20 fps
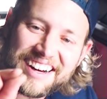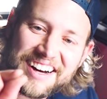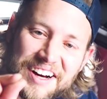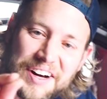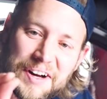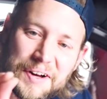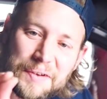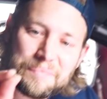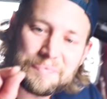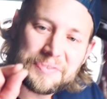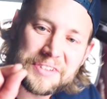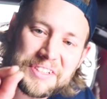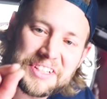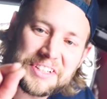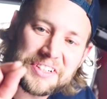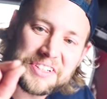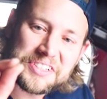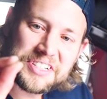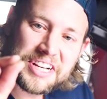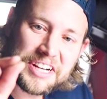um,
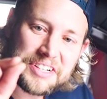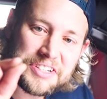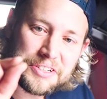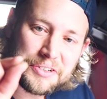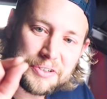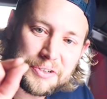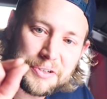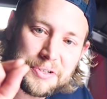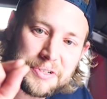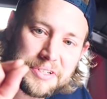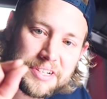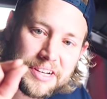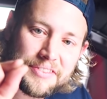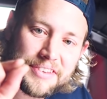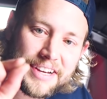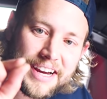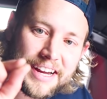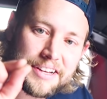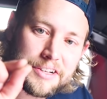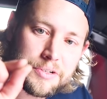little set screws
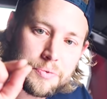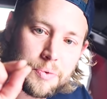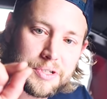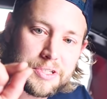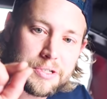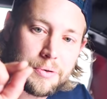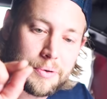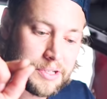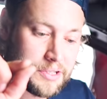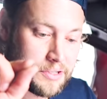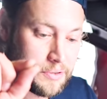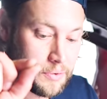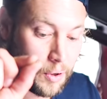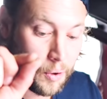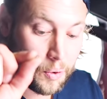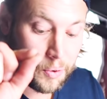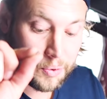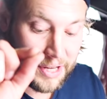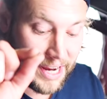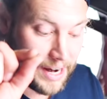and that is what's going to
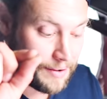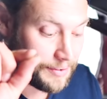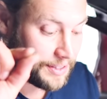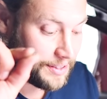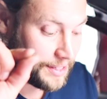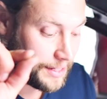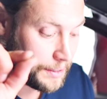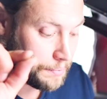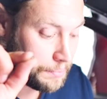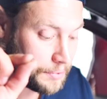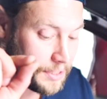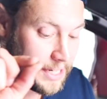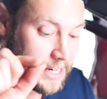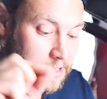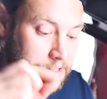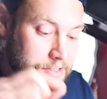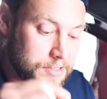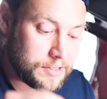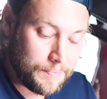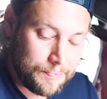hold everything in
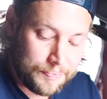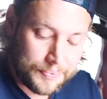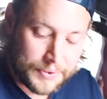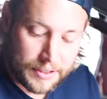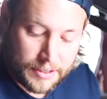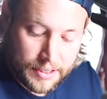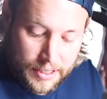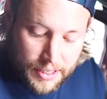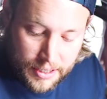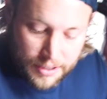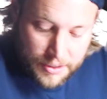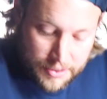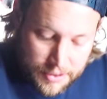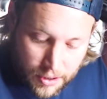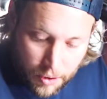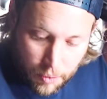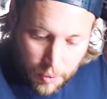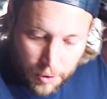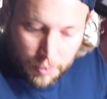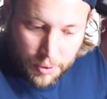place.
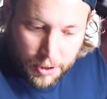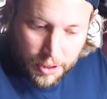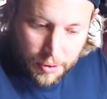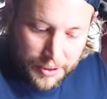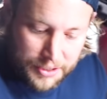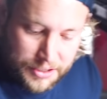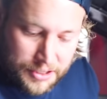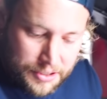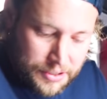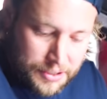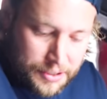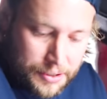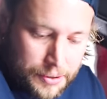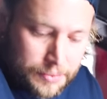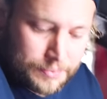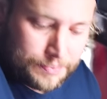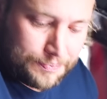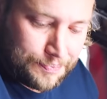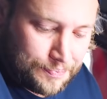So what we're going to do,